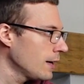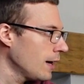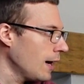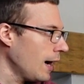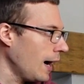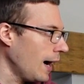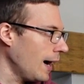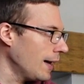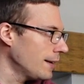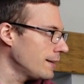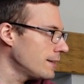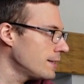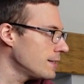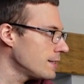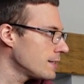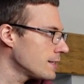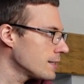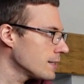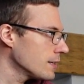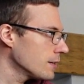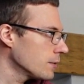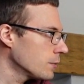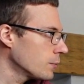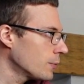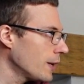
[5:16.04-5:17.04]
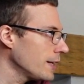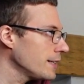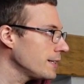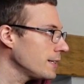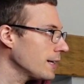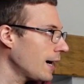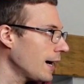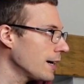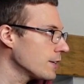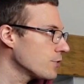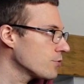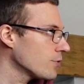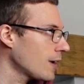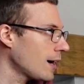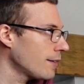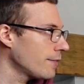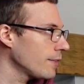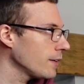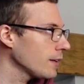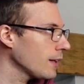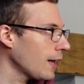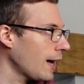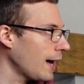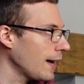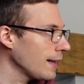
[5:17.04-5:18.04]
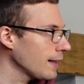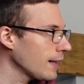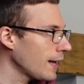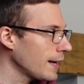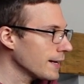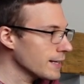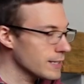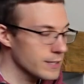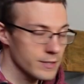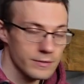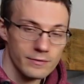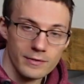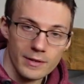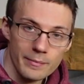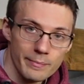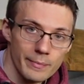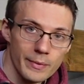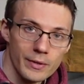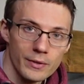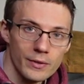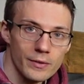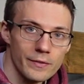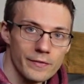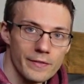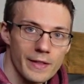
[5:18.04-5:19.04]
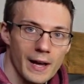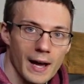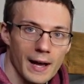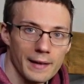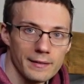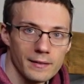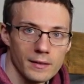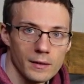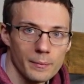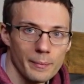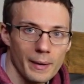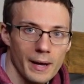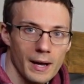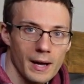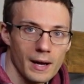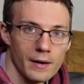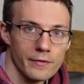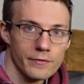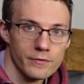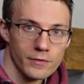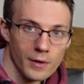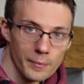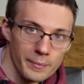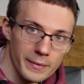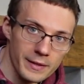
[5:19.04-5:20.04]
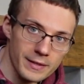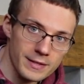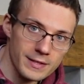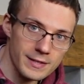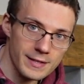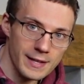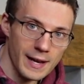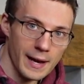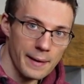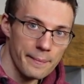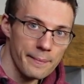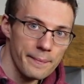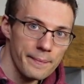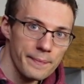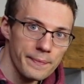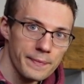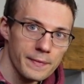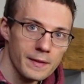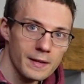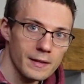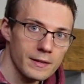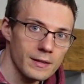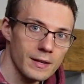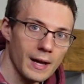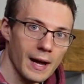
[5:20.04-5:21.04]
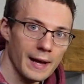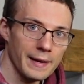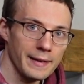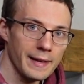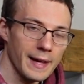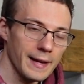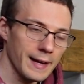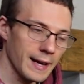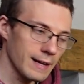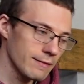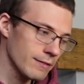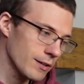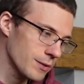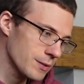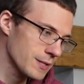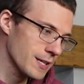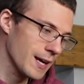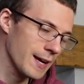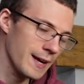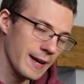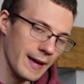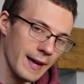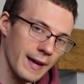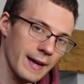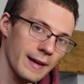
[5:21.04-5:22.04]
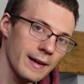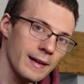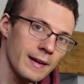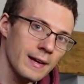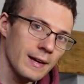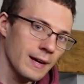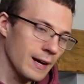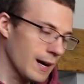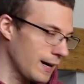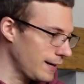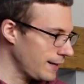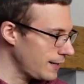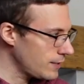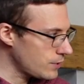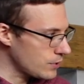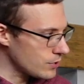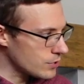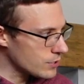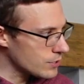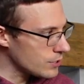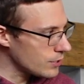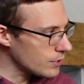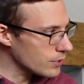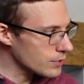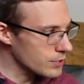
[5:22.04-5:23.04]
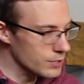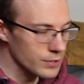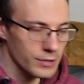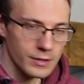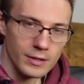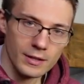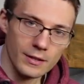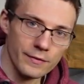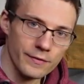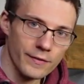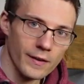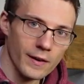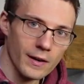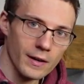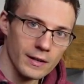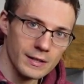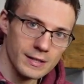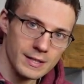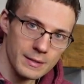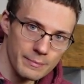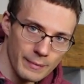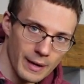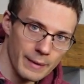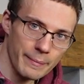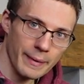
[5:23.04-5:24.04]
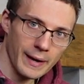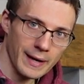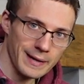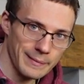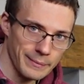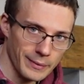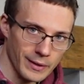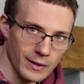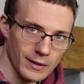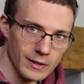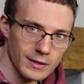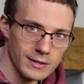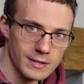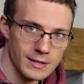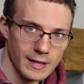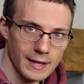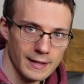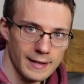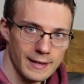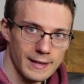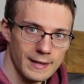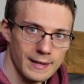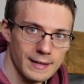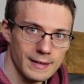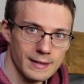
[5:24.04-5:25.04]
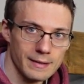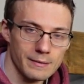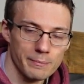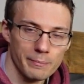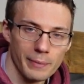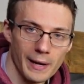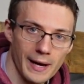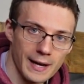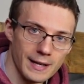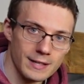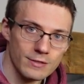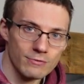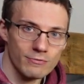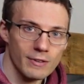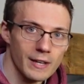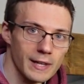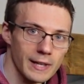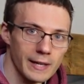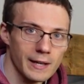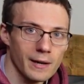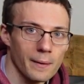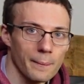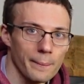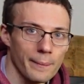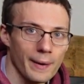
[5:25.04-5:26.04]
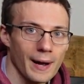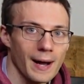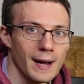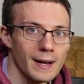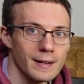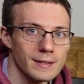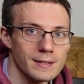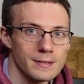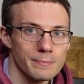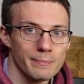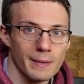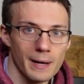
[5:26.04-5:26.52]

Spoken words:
And when I travel, I like to remove the handlebar from the stem, and then I rotate it, and it just tucks under the forks in my bike box, and it packs really compact.